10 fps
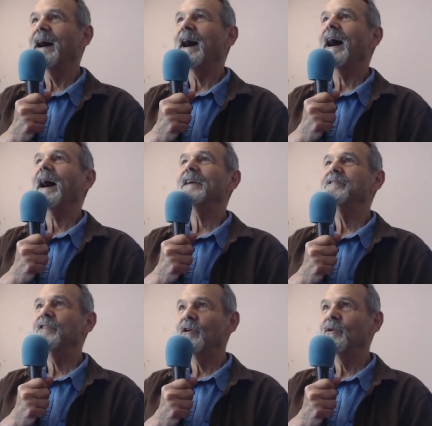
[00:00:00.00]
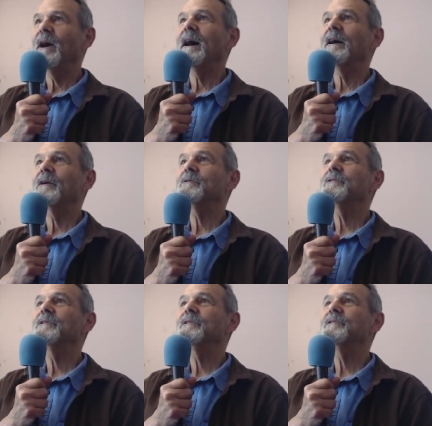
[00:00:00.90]
I know how
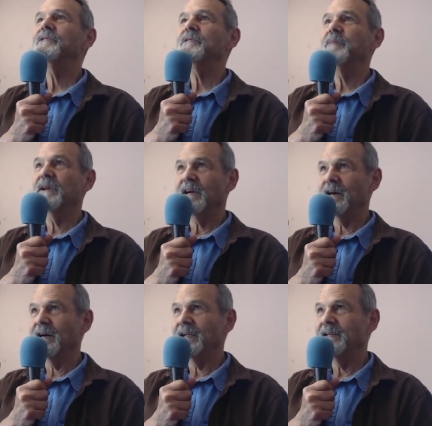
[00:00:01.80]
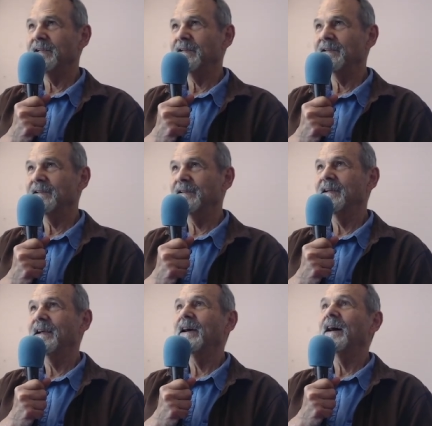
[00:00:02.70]
to be kind
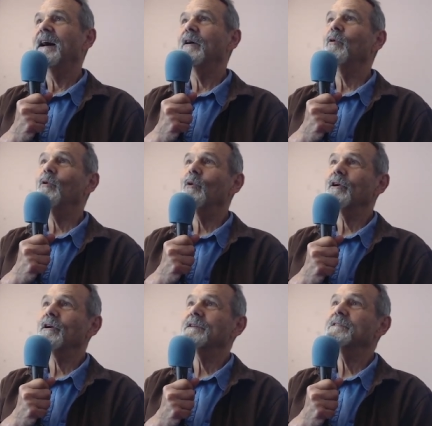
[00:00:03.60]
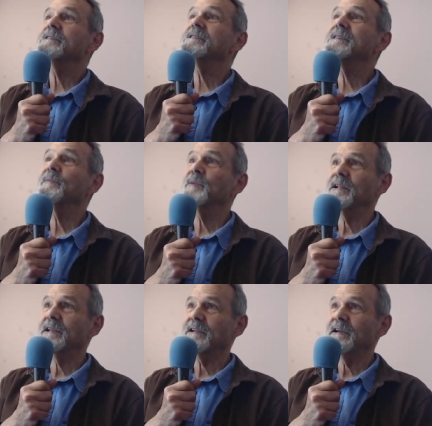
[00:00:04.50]
or to
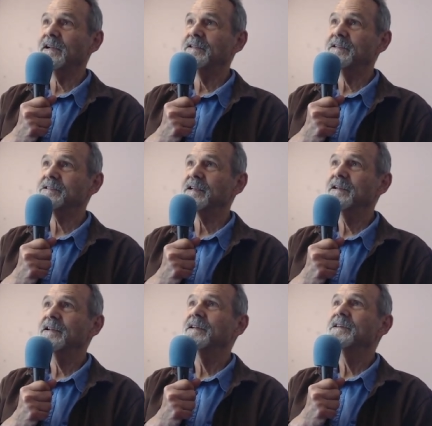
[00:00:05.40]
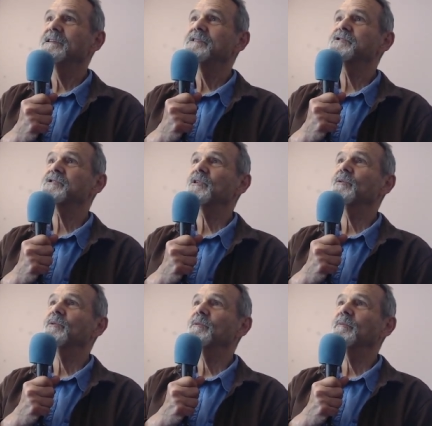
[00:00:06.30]
simulate kindness. So
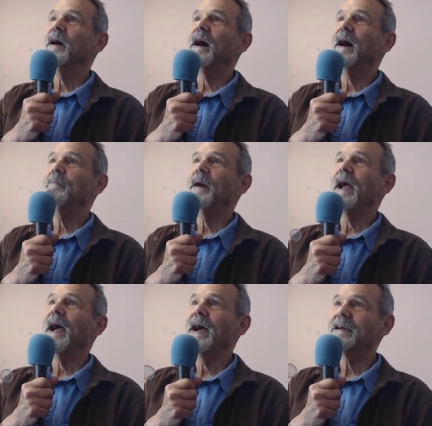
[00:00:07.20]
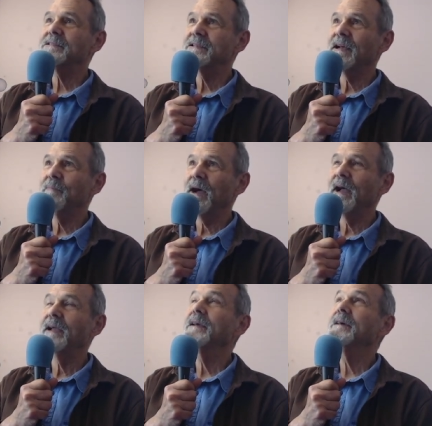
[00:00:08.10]

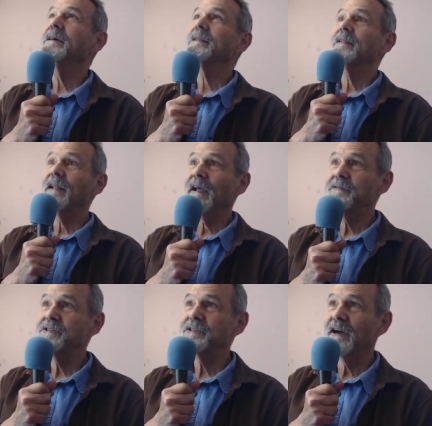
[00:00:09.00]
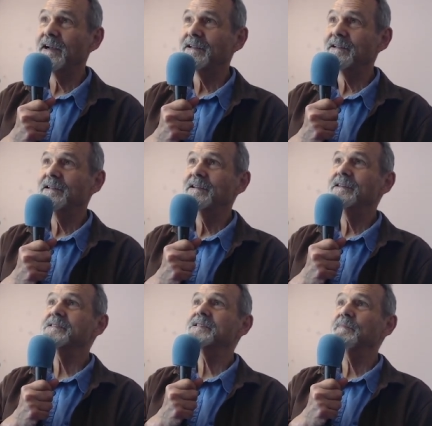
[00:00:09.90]
my lifestyle
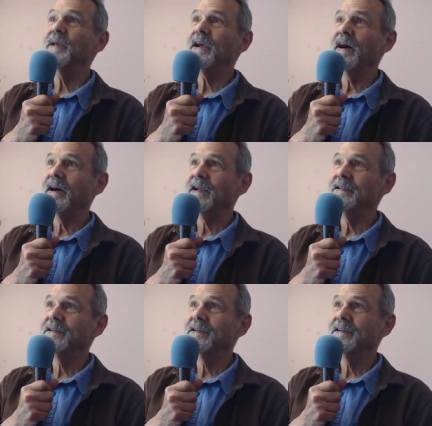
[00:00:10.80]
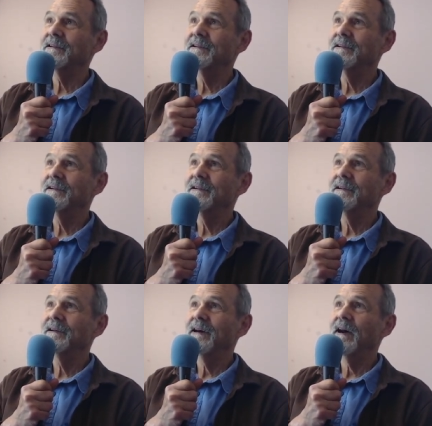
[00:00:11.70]
is to be kind.
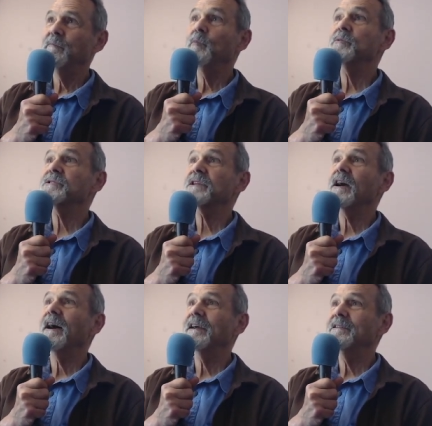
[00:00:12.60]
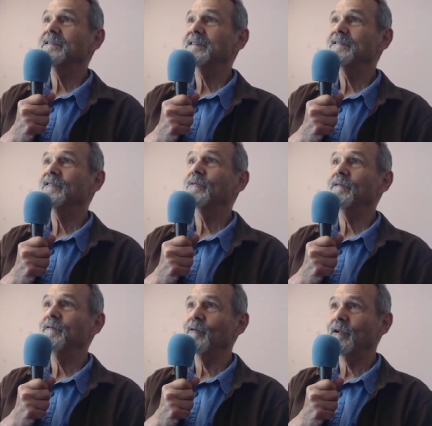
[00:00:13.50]
I'm almost kind to a
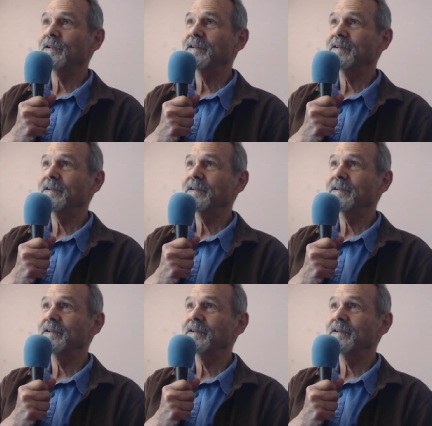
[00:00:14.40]
fault.